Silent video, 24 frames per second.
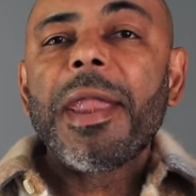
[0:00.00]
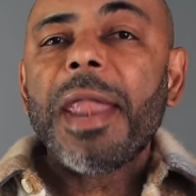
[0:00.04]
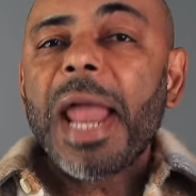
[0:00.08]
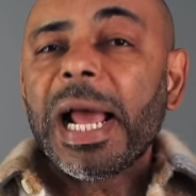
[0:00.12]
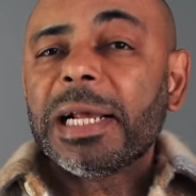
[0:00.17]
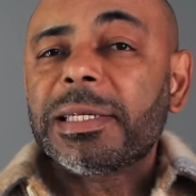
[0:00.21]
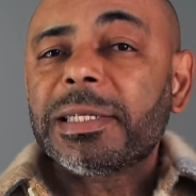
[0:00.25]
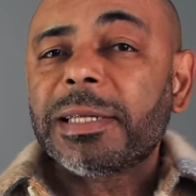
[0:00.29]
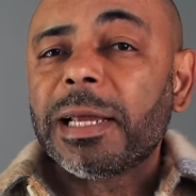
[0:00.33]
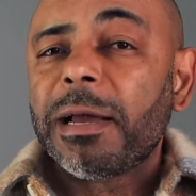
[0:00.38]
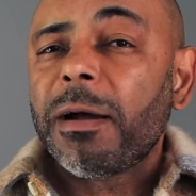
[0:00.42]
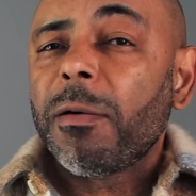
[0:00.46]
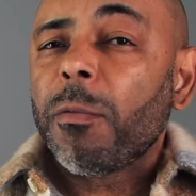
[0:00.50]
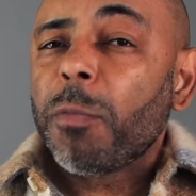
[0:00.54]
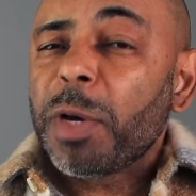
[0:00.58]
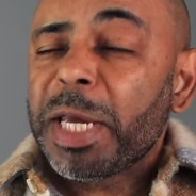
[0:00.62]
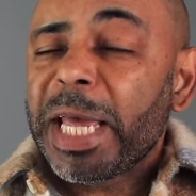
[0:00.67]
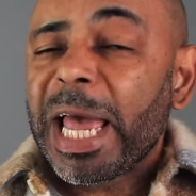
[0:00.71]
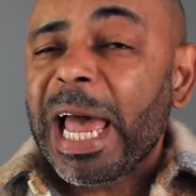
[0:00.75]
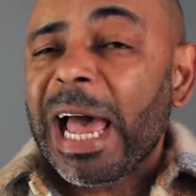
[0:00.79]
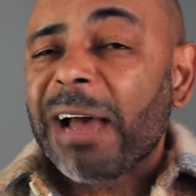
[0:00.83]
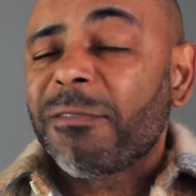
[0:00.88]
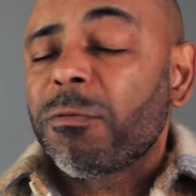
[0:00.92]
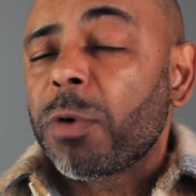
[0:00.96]
next up, we
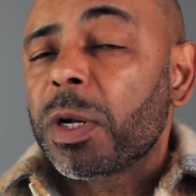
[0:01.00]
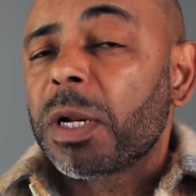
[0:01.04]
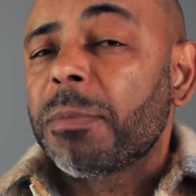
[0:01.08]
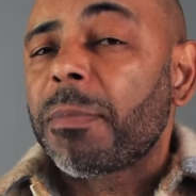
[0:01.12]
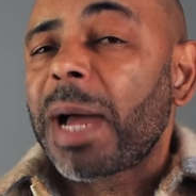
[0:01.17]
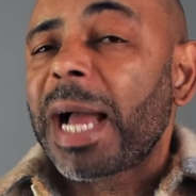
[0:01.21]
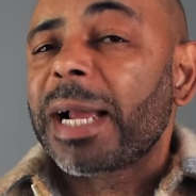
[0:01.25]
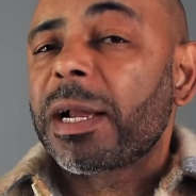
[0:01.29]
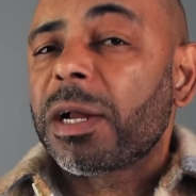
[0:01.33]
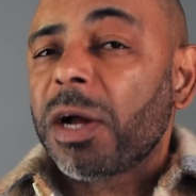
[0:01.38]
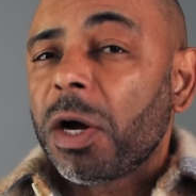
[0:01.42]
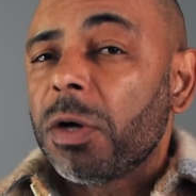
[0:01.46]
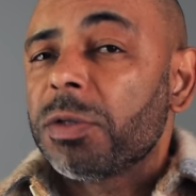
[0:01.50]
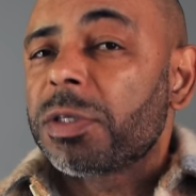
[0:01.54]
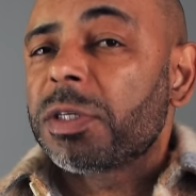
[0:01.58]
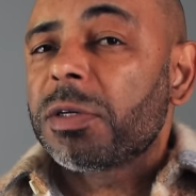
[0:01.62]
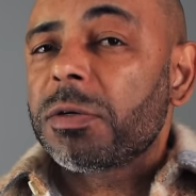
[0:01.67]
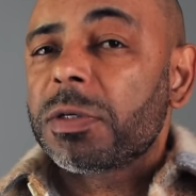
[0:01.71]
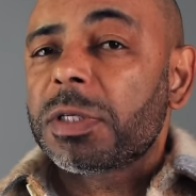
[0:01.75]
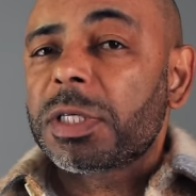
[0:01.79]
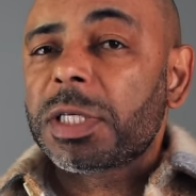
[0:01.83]
have one of my go-to